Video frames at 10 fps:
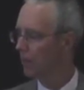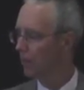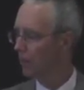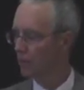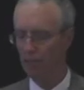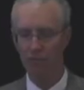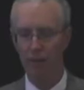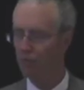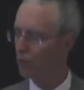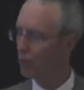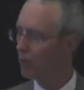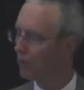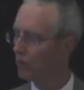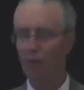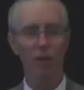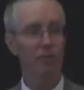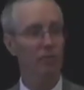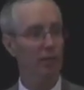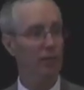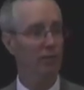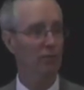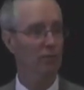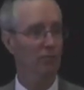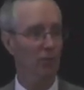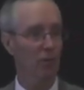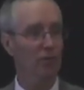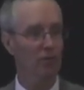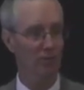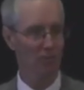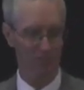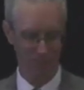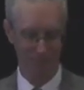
And Jess, I have 2 minutes and 11 seconds for questions.